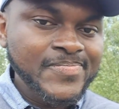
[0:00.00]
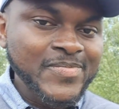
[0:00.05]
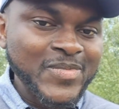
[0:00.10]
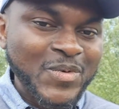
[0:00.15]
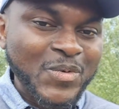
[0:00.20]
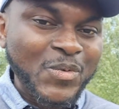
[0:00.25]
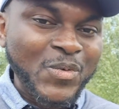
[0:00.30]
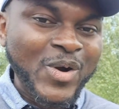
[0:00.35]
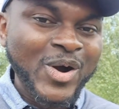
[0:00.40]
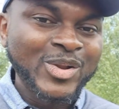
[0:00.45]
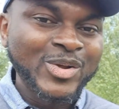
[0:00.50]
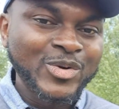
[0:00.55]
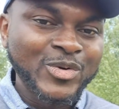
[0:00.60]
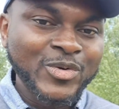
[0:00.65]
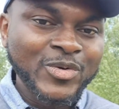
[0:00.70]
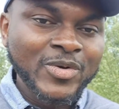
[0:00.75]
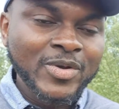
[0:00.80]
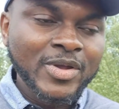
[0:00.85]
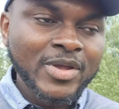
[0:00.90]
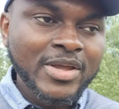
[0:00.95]
want
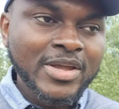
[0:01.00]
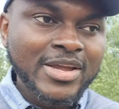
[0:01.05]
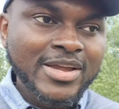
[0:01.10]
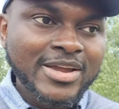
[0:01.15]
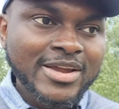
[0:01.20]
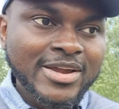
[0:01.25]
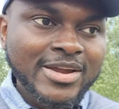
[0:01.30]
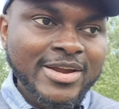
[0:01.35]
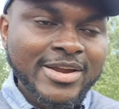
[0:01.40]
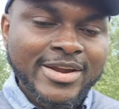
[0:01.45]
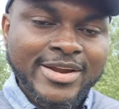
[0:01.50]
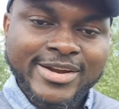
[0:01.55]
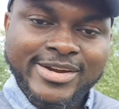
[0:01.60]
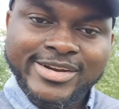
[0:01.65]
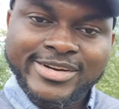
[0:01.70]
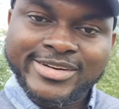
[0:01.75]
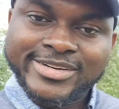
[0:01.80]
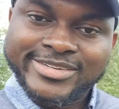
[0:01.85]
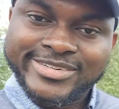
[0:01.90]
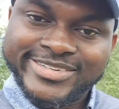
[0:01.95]

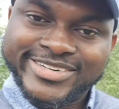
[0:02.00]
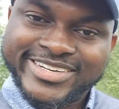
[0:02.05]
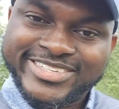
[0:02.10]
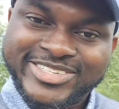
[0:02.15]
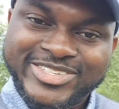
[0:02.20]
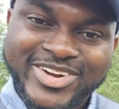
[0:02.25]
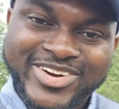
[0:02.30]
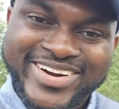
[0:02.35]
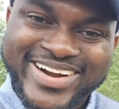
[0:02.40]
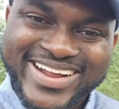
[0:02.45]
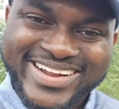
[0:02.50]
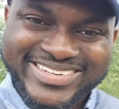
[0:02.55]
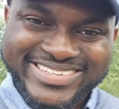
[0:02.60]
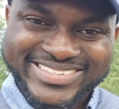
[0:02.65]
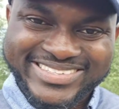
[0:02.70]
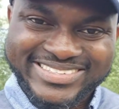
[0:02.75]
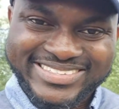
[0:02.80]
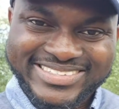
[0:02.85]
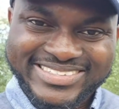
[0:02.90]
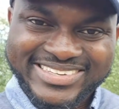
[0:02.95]
to
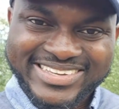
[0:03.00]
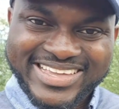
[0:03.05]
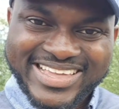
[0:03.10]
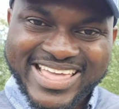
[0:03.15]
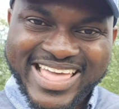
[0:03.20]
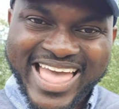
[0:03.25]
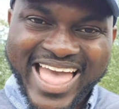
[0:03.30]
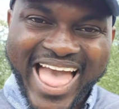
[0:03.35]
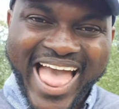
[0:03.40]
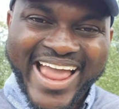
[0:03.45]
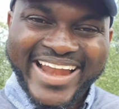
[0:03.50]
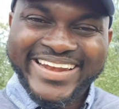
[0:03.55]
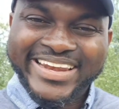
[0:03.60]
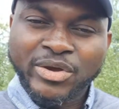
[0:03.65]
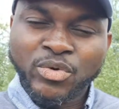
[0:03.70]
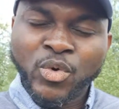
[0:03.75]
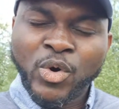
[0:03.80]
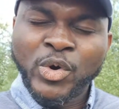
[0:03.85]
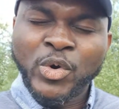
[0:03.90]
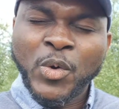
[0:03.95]
resurrect, and
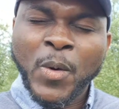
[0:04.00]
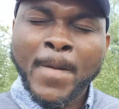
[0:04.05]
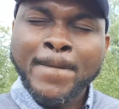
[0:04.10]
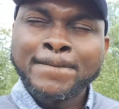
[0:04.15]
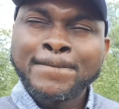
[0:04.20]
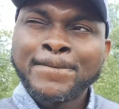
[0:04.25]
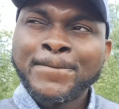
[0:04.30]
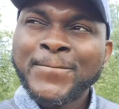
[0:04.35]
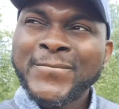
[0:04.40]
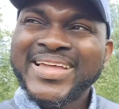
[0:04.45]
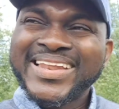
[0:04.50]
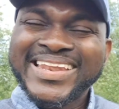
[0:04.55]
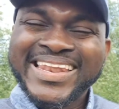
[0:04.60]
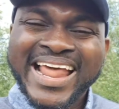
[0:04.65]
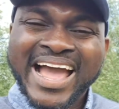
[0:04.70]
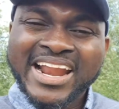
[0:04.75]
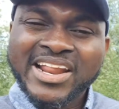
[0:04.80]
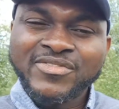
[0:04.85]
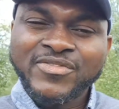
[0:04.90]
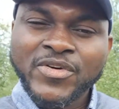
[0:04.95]
they want to
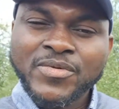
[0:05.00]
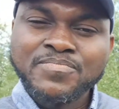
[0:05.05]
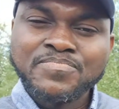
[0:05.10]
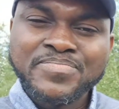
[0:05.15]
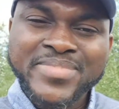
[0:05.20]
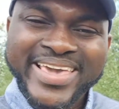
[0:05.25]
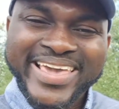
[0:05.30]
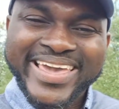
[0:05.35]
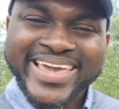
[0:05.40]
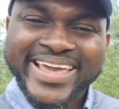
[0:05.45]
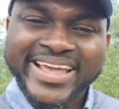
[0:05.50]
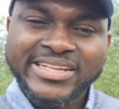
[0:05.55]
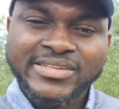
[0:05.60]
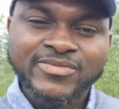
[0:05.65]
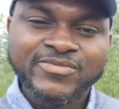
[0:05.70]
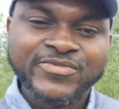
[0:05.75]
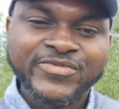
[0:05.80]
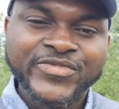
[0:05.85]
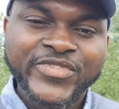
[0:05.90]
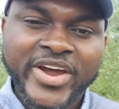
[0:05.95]
not even make it
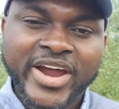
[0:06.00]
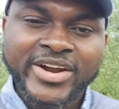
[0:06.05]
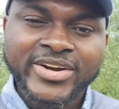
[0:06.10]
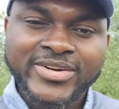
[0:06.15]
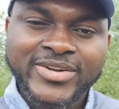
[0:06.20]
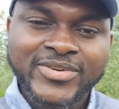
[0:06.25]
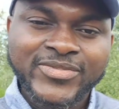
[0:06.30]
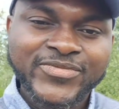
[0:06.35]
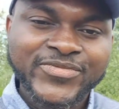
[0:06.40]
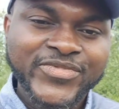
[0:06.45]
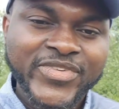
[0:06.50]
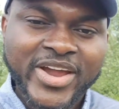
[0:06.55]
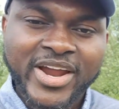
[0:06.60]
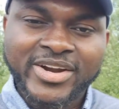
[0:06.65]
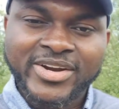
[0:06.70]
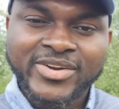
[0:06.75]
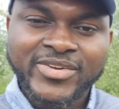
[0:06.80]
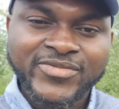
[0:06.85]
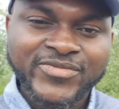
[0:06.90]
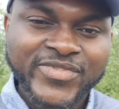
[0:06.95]
very,
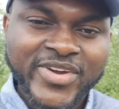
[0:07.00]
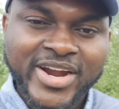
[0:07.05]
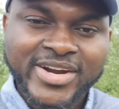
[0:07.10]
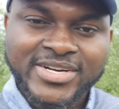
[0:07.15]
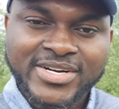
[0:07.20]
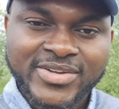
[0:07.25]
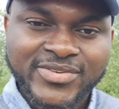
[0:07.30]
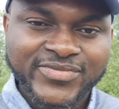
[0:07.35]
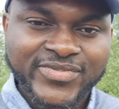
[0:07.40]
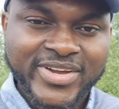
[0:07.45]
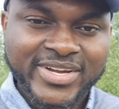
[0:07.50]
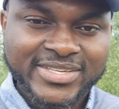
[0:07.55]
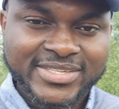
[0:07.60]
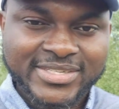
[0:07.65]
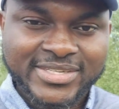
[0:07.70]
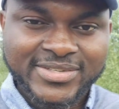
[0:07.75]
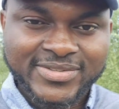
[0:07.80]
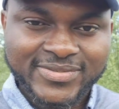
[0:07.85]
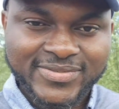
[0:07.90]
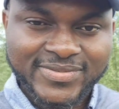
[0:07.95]
very, very
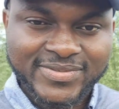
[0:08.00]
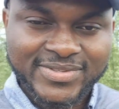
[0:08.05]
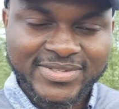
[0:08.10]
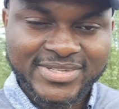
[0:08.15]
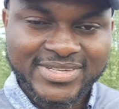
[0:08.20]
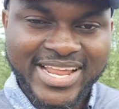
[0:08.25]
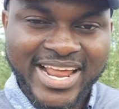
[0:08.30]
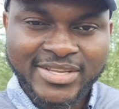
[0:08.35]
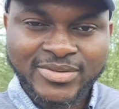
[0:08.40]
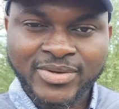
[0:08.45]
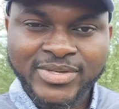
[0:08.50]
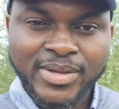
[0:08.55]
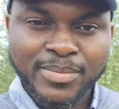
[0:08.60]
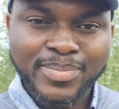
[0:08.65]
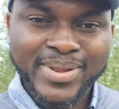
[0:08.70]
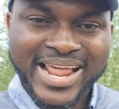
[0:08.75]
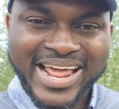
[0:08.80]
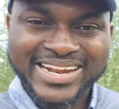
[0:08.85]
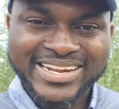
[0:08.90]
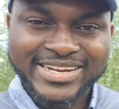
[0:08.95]
effective. That's what they're
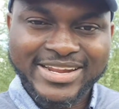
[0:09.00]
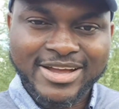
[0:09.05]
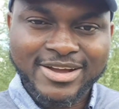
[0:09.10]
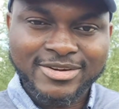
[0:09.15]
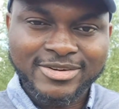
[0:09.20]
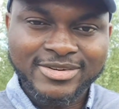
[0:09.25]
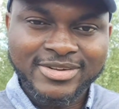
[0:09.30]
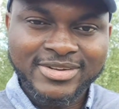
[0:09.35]
planning now.